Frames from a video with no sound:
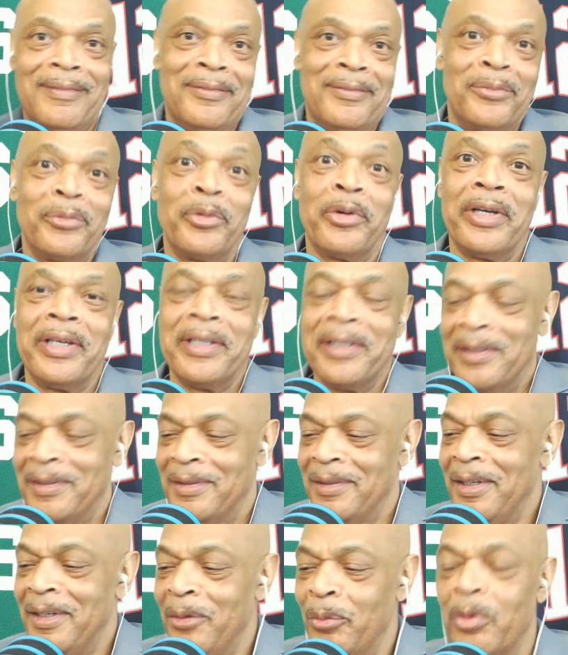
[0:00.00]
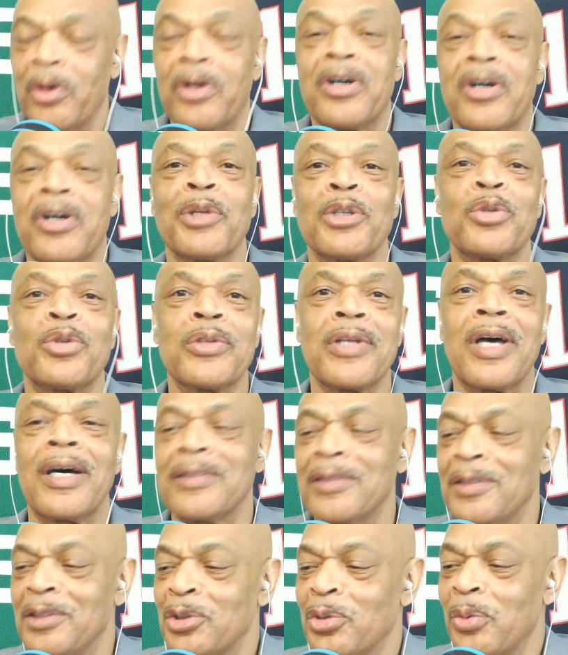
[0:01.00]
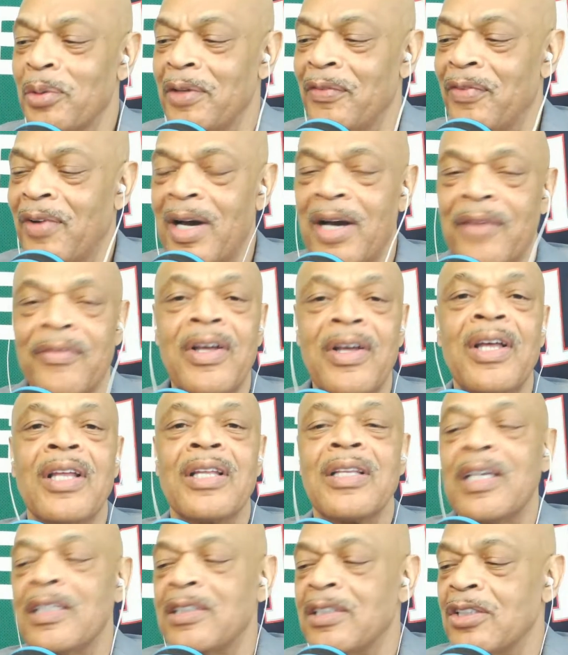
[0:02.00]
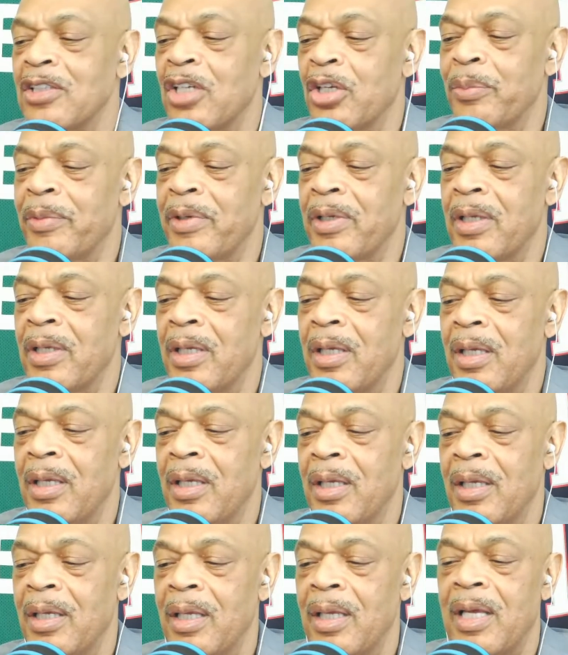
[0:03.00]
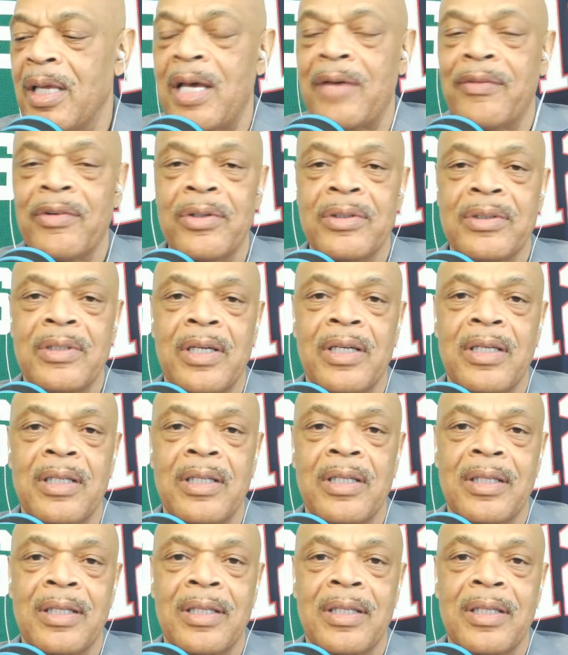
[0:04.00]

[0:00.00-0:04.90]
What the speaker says: We're in it. Welcome to 2025. Ladies and gentlemen, have a good day.